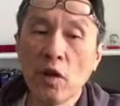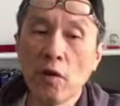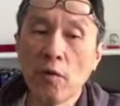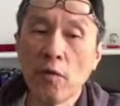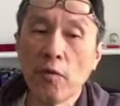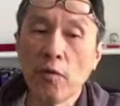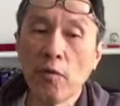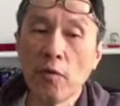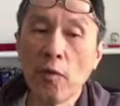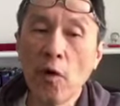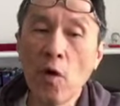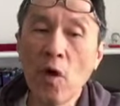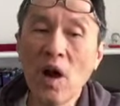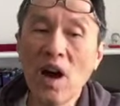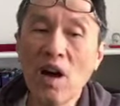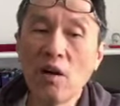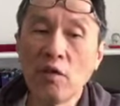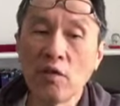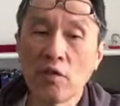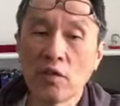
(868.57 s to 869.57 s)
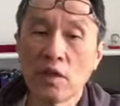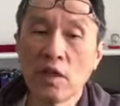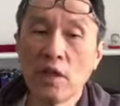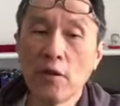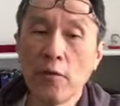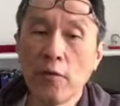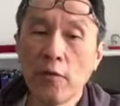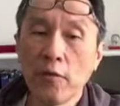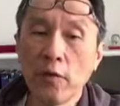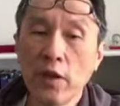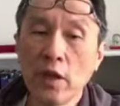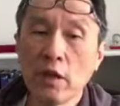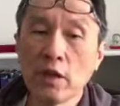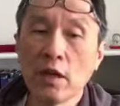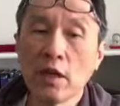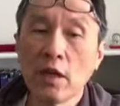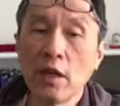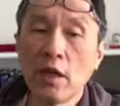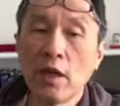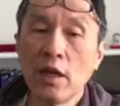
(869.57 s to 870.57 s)
of 4 ounces defeat
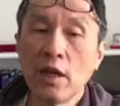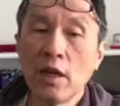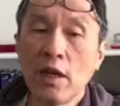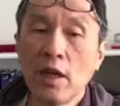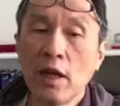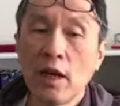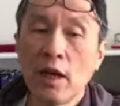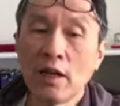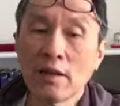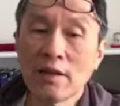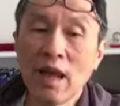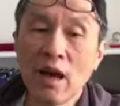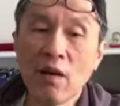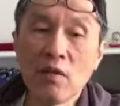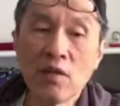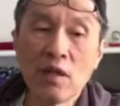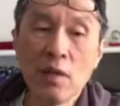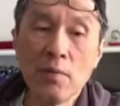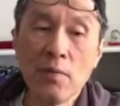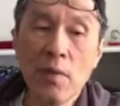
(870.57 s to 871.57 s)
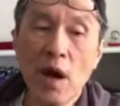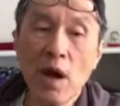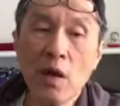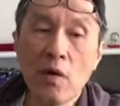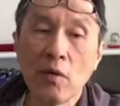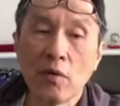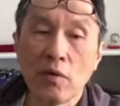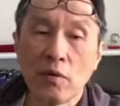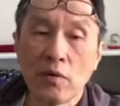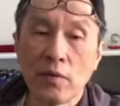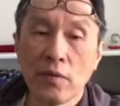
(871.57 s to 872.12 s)
1,000 pounds.